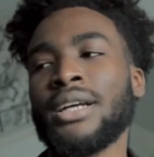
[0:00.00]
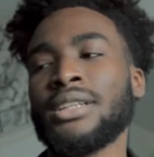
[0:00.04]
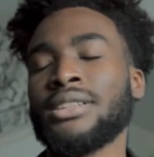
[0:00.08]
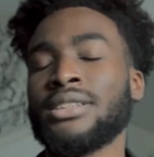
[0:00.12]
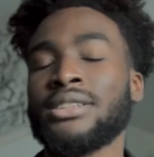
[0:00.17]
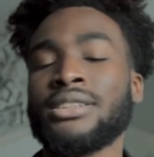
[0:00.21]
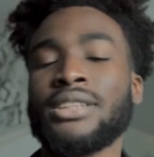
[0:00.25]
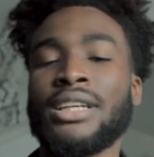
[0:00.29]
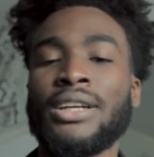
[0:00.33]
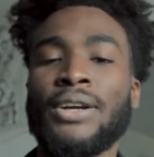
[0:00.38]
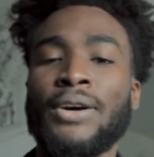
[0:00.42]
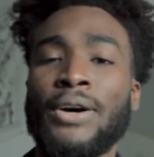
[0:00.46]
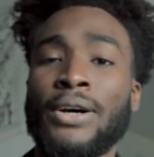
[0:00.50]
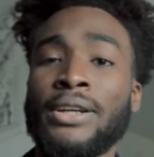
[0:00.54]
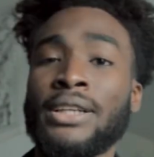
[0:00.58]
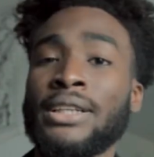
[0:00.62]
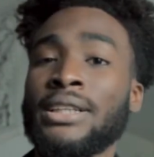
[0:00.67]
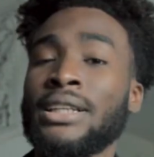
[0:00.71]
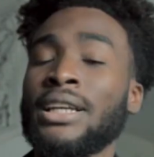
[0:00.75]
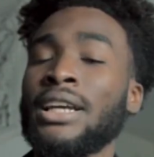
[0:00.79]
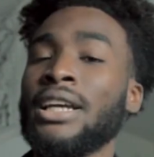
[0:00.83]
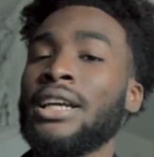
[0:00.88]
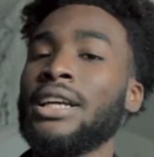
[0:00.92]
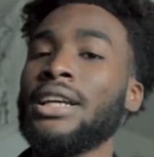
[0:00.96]
since I got
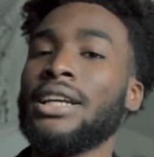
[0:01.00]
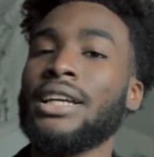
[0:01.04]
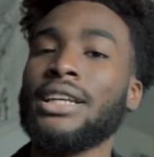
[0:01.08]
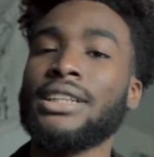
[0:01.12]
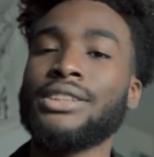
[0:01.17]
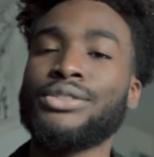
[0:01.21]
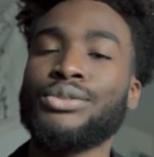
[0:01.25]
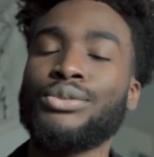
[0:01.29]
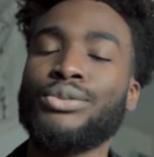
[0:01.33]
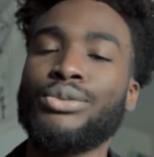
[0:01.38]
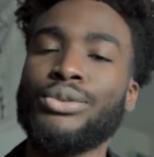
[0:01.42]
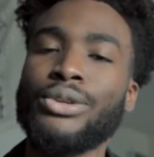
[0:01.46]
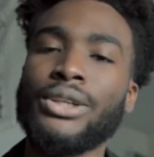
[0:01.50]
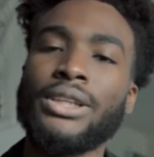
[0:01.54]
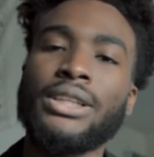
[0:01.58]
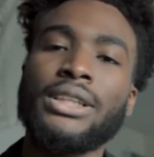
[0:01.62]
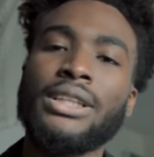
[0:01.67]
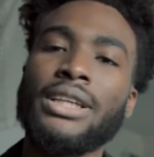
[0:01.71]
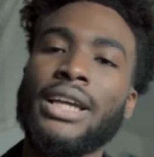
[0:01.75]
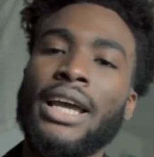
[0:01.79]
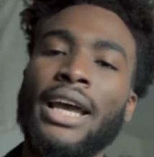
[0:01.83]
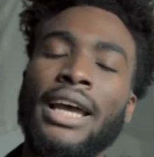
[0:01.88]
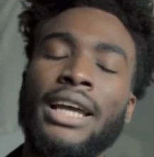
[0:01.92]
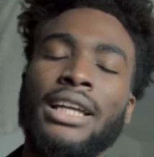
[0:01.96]
it. It's
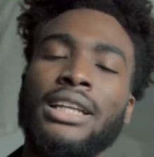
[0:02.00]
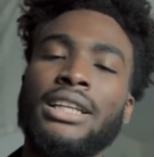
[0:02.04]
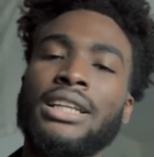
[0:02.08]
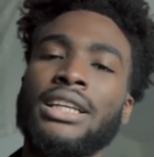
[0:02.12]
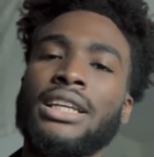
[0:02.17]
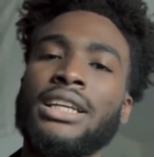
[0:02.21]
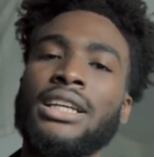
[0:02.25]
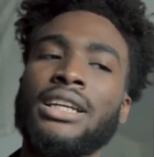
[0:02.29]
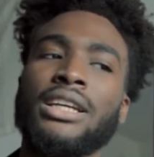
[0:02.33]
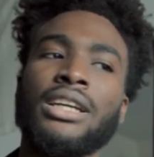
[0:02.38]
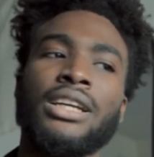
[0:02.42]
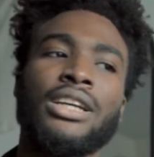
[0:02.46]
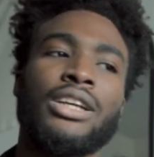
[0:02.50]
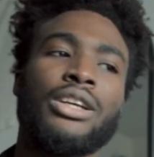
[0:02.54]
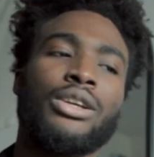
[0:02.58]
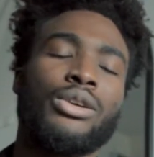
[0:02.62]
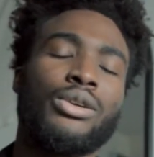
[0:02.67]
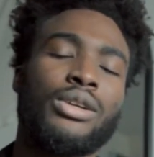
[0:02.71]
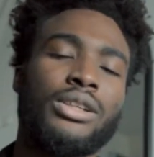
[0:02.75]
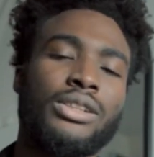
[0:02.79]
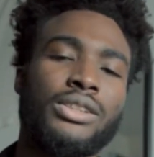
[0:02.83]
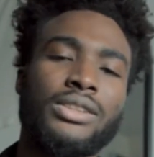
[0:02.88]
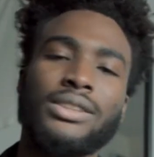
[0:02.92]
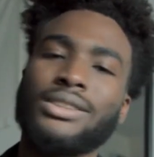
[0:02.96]
really handy. You
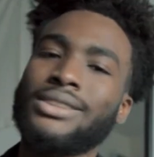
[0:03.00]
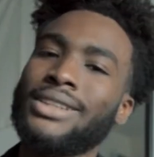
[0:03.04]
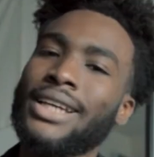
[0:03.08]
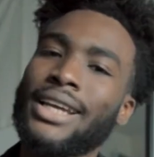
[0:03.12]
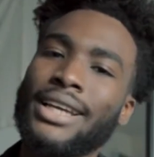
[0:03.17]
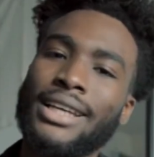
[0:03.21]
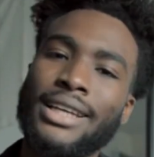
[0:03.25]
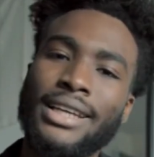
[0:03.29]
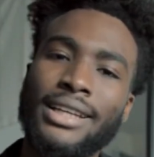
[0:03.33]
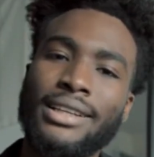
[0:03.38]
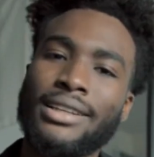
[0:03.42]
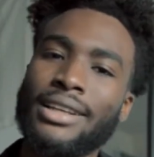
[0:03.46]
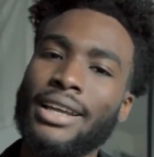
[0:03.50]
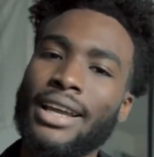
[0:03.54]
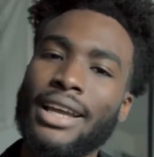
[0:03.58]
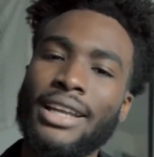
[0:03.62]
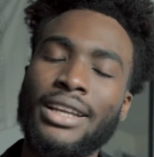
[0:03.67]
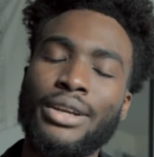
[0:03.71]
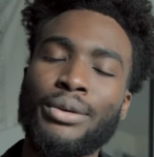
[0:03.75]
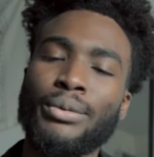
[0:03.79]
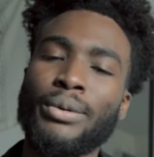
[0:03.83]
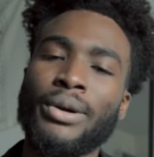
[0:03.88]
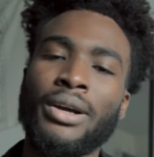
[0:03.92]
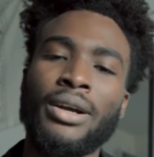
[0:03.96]
can just take it
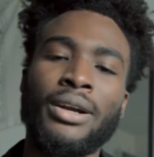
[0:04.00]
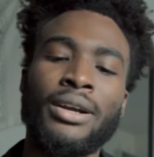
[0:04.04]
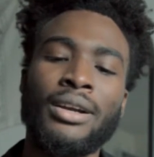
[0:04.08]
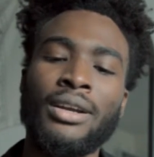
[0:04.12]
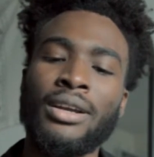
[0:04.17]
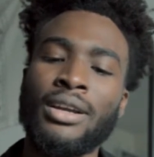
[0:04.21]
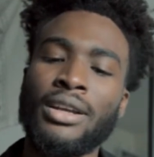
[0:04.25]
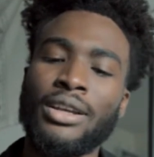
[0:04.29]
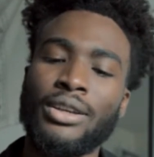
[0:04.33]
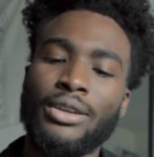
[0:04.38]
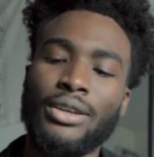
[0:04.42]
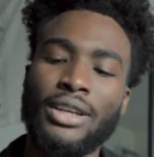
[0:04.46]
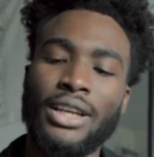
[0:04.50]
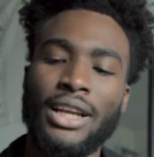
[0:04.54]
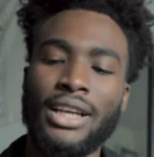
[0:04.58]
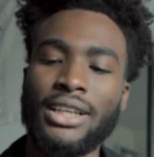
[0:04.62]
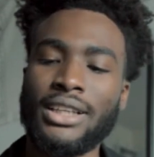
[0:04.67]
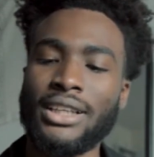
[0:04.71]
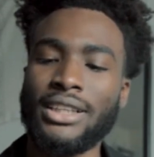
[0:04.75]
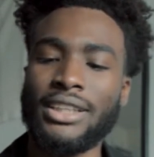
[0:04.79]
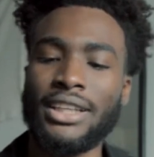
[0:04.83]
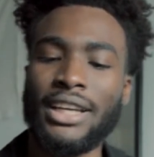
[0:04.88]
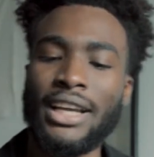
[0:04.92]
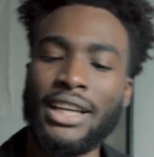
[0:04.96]
anywhere.
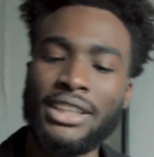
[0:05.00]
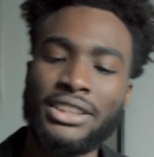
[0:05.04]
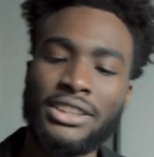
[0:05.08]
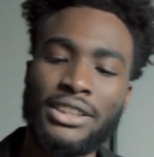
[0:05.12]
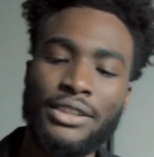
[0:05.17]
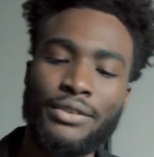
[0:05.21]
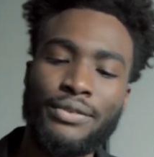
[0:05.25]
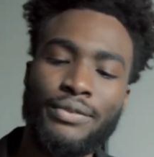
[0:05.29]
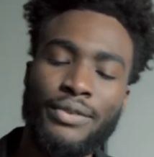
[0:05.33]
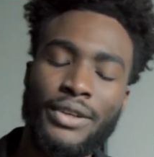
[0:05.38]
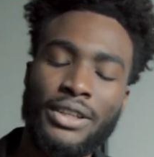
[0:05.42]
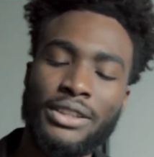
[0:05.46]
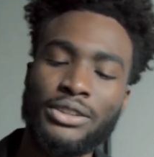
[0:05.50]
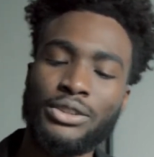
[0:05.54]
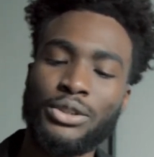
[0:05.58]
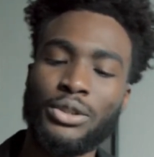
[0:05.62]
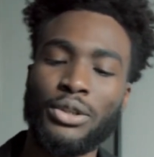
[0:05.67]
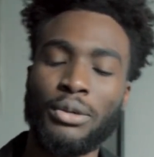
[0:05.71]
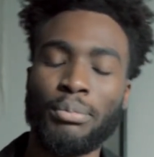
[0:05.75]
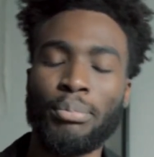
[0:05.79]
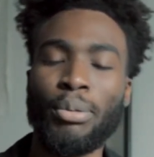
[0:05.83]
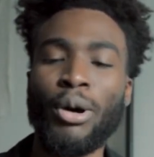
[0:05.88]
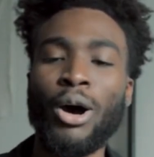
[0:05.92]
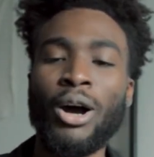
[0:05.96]
It can actually fit into
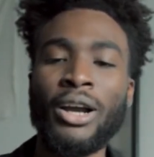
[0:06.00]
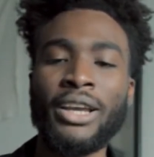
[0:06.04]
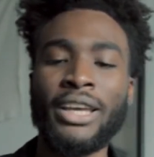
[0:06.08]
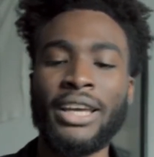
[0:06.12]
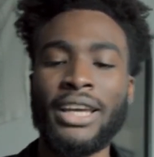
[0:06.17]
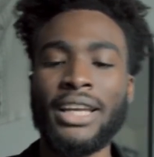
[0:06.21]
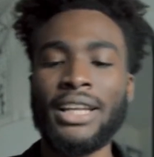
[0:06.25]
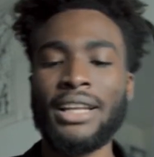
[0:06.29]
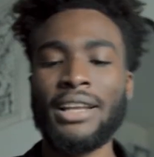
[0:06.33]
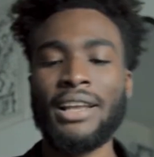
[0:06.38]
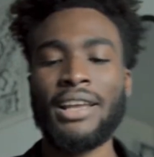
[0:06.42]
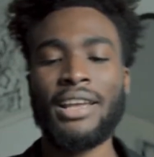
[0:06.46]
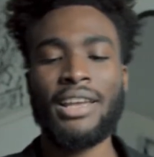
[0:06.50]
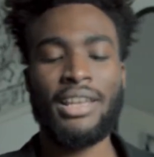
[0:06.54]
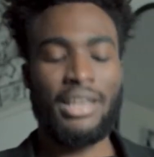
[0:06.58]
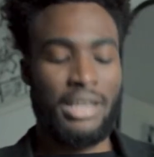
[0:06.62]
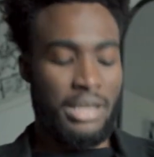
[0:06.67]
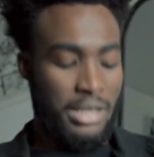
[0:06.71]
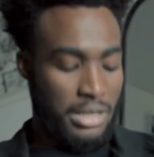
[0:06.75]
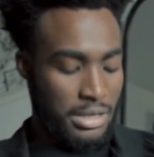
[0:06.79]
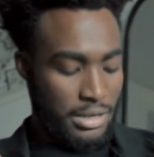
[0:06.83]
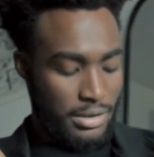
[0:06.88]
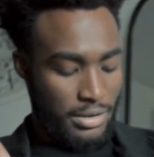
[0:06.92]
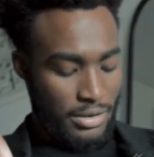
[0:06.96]
your pocket
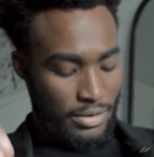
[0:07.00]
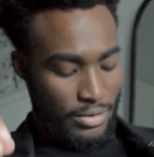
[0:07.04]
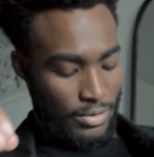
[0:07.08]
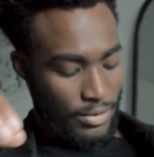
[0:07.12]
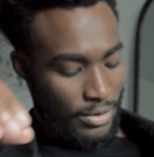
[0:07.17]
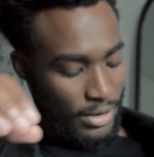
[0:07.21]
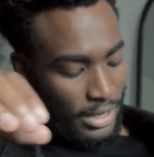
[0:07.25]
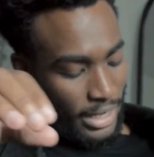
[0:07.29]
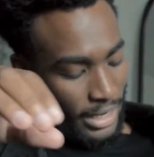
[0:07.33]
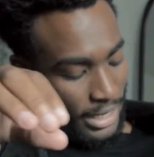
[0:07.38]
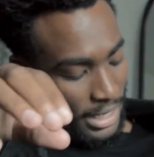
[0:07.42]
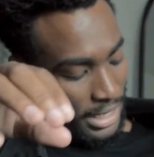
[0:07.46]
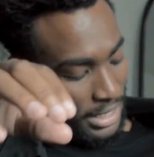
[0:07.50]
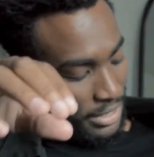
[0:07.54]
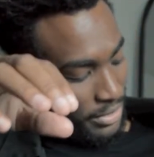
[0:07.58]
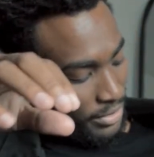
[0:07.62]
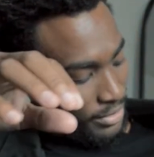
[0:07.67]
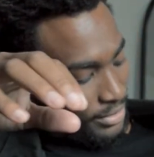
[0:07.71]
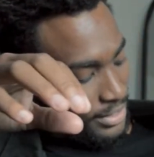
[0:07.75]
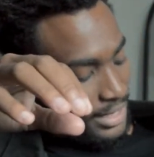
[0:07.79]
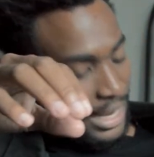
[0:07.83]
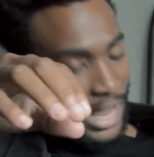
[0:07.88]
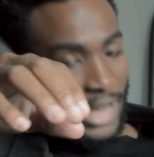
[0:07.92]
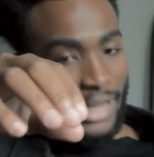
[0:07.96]
or like in your
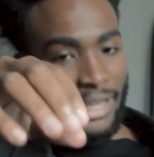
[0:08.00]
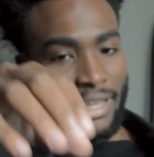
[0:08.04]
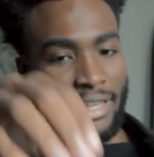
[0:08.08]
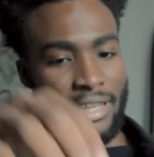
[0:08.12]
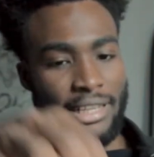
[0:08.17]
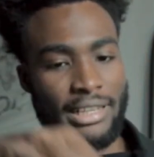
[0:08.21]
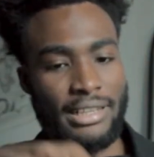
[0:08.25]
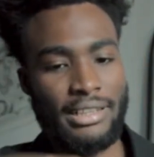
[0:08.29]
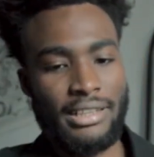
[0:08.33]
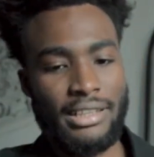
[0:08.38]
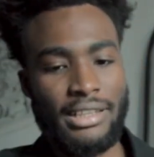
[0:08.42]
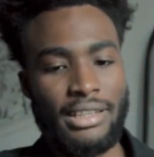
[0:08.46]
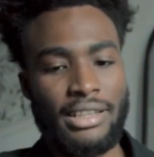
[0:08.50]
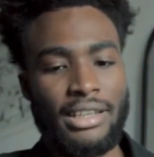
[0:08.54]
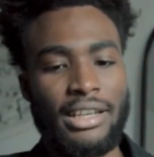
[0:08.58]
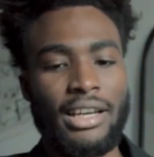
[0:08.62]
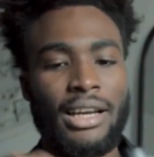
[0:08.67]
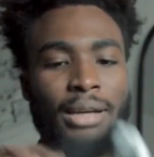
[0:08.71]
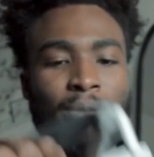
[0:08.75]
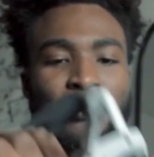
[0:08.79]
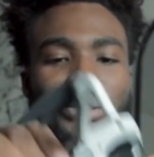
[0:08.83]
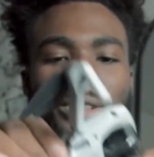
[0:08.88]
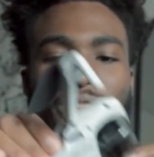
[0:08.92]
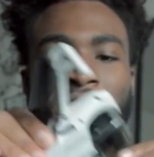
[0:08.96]
jacket.
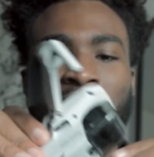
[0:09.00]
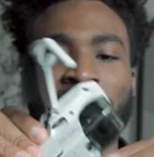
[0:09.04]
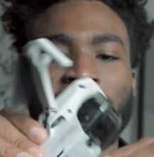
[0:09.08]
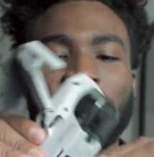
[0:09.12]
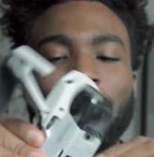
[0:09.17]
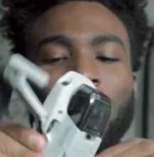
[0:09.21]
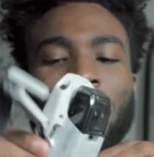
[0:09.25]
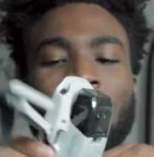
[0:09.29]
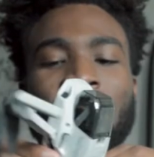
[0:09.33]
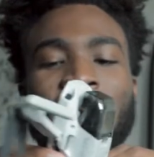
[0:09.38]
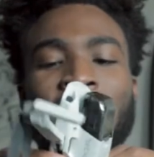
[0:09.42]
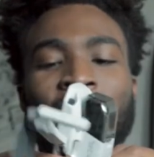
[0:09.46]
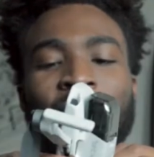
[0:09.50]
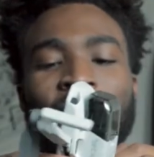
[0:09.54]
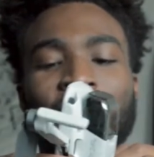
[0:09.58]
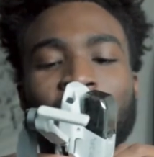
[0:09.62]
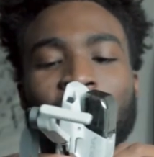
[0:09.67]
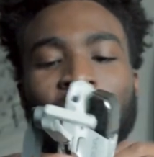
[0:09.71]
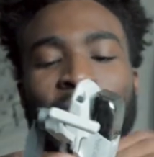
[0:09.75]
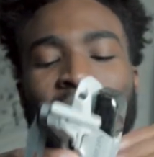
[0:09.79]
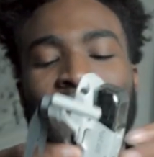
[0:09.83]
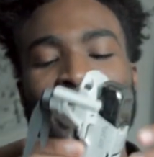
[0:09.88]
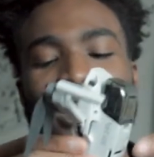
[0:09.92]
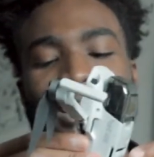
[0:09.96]
I'm just gonna try that real
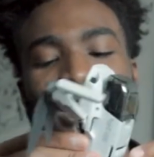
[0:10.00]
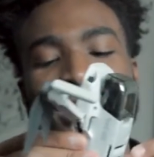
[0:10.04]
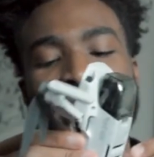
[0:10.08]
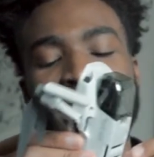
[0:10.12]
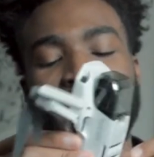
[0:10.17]
quick.